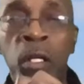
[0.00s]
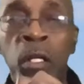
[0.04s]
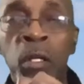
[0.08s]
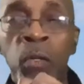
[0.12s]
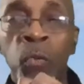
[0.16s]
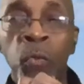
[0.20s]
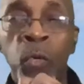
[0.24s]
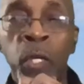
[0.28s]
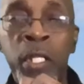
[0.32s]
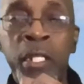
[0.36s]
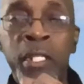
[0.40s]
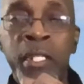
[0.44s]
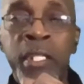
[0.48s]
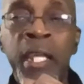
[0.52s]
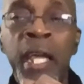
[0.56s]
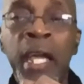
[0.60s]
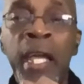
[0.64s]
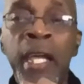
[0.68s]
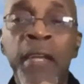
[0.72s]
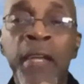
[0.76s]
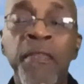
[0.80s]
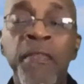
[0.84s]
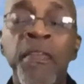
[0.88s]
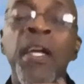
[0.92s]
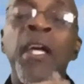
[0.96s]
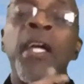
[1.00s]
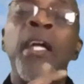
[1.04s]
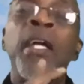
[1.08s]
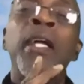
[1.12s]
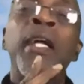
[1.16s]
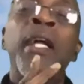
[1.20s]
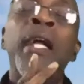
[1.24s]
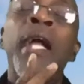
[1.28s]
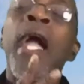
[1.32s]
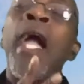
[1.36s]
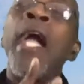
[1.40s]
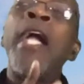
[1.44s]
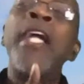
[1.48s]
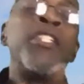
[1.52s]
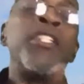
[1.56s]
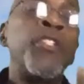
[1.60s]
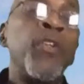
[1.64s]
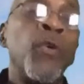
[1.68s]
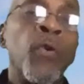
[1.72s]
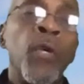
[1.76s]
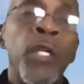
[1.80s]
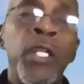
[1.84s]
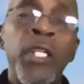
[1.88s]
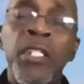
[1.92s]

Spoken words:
we're safe ain't doing